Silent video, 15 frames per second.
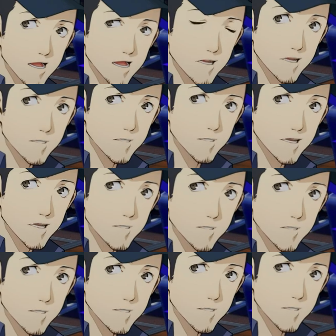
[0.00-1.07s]
to mention,
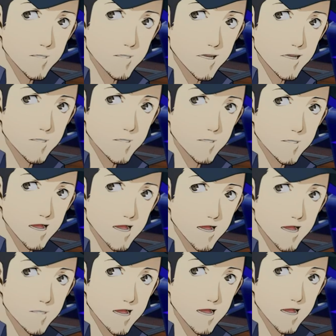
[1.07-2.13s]
this school
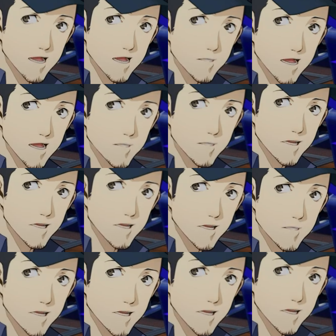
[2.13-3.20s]
is owned by the
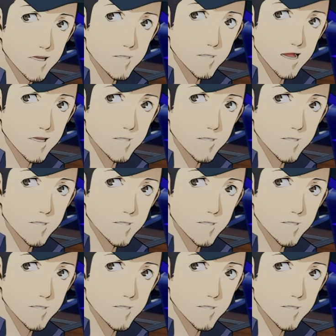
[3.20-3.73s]
Kirijo group, right?